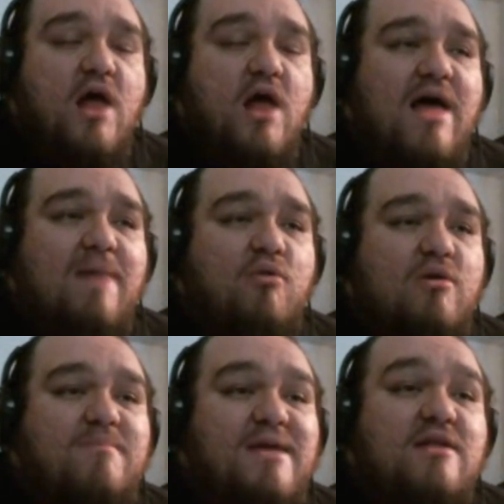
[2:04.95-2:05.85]
a lot more
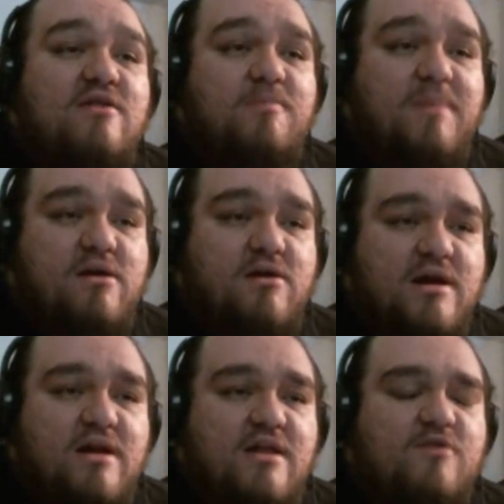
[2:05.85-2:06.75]

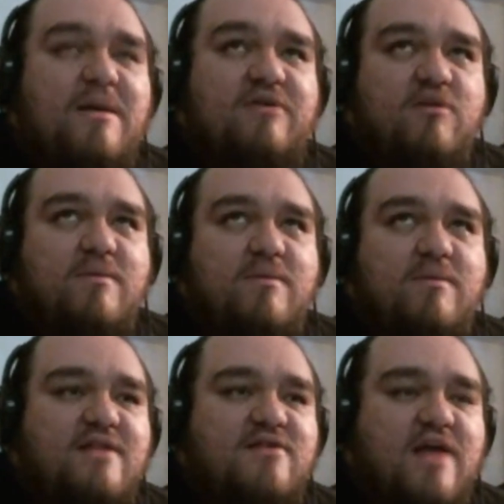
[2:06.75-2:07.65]
mean-spirited, especially with
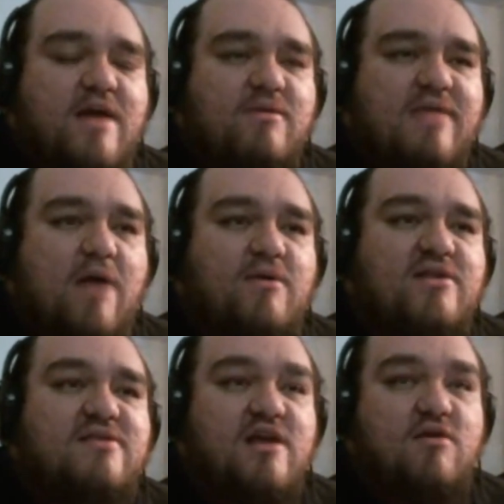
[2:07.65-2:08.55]
hindsight, with how
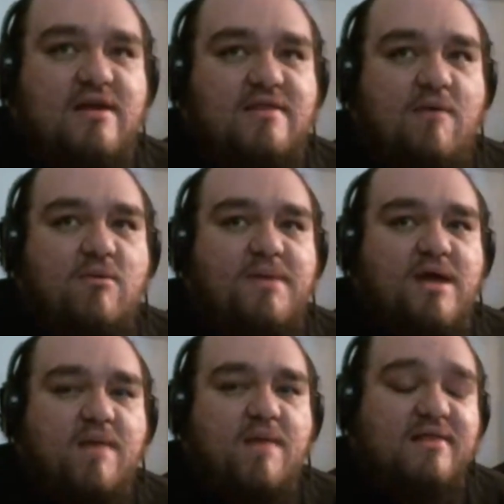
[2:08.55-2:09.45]
endearing they would
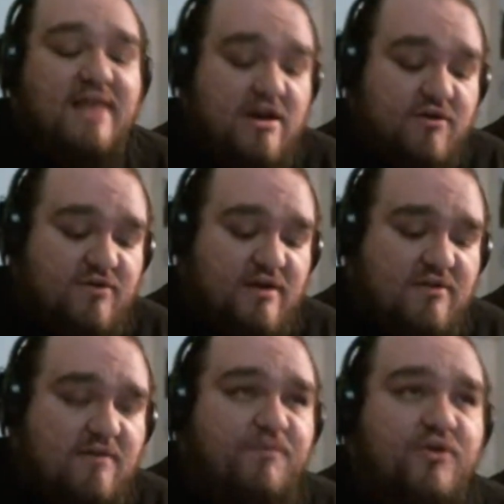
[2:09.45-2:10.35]
become in later
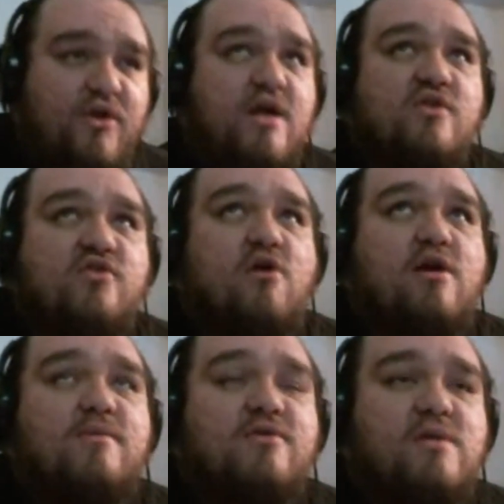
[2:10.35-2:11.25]
seasons,
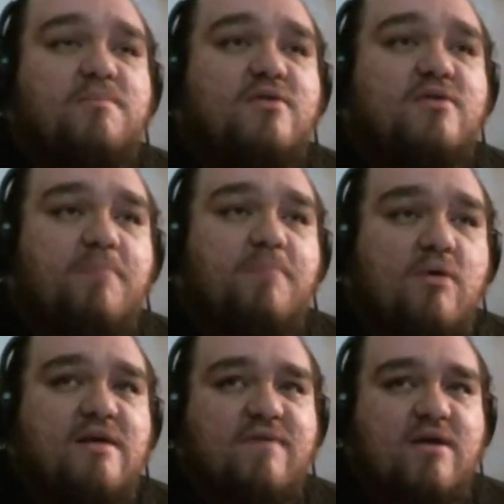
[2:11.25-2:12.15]
starting with Sleepless at
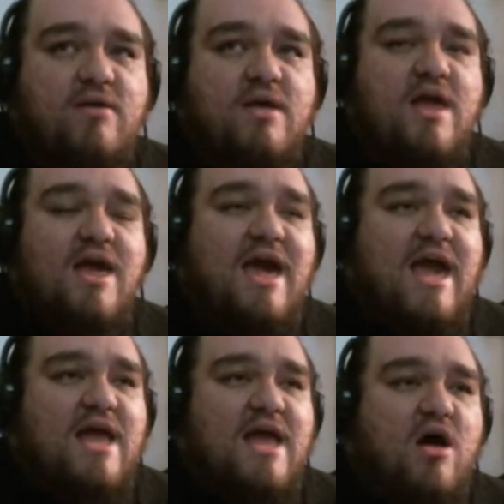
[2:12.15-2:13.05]
Ponyville,
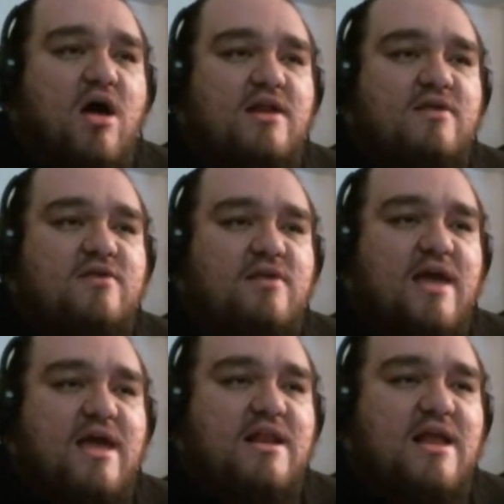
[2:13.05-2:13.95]
and honestly,
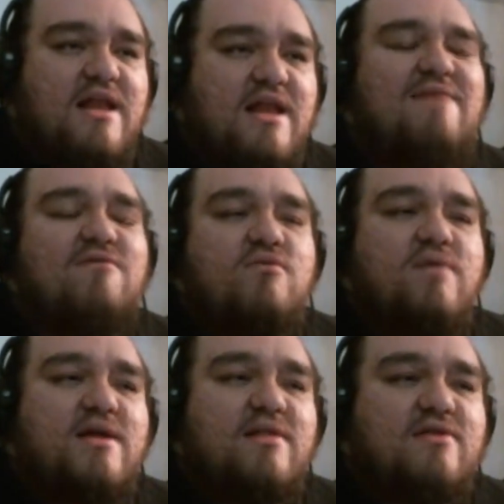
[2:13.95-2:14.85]
and even
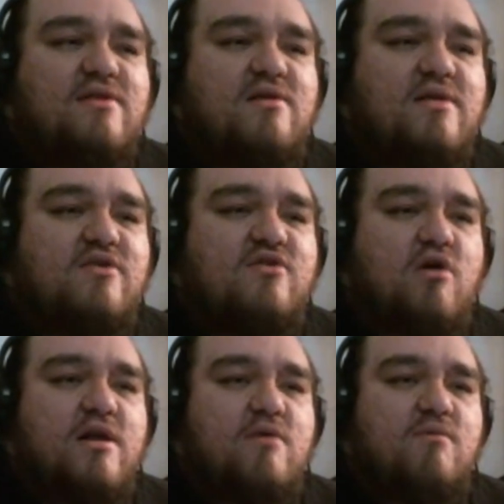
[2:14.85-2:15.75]
realistically,
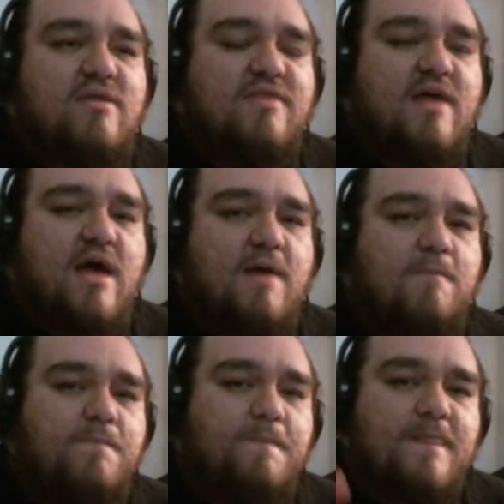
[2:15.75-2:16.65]
starting with
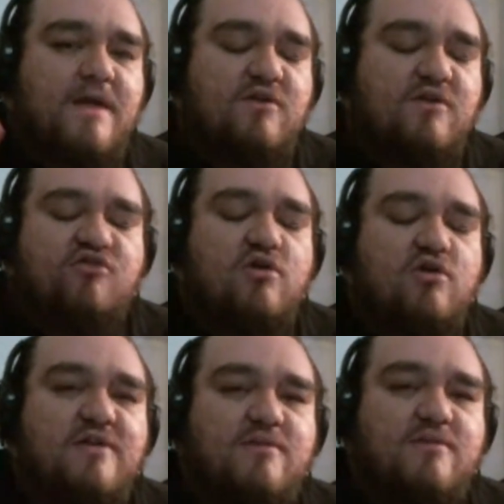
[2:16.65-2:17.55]
the
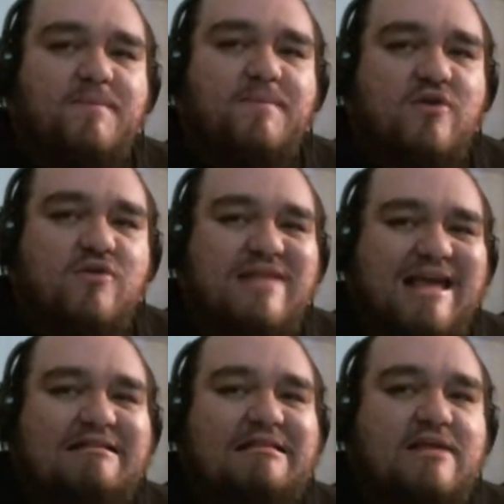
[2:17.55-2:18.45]
journalism episode
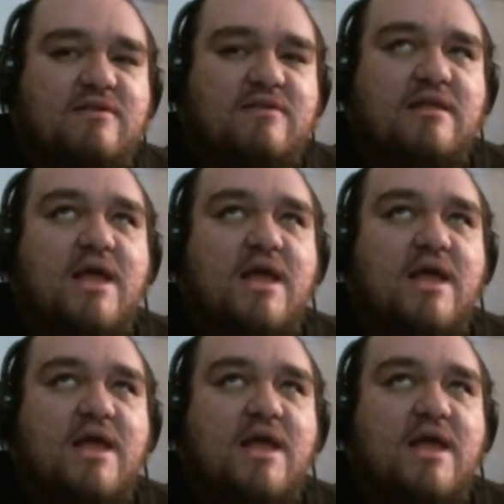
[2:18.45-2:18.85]
next season.